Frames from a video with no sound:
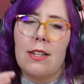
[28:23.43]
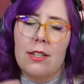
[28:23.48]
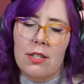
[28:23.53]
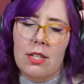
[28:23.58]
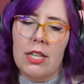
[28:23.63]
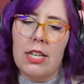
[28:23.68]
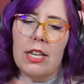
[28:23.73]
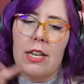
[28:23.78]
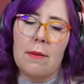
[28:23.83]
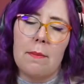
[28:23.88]

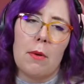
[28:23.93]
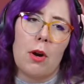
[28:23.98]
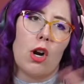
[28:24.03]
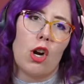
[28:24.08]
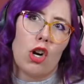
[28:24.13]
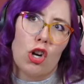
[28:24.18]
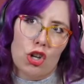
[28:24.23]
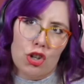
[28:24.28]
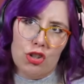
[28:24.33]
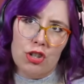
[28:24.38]
Team
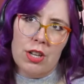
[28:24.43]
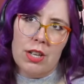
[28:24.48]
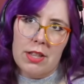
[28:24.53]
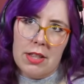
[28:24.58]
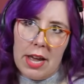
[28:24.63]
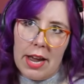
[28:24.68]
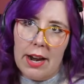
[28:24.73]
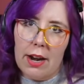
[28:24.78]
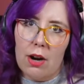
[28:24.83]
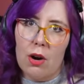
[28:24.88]
Erza
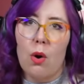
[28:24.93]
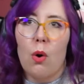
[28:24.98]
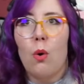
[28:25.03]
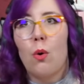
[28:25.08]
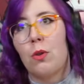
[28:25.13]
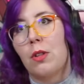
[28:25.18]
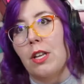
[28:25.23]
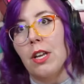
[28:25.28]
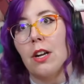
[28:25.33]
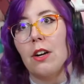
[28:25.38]
there
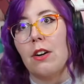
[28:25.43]
holding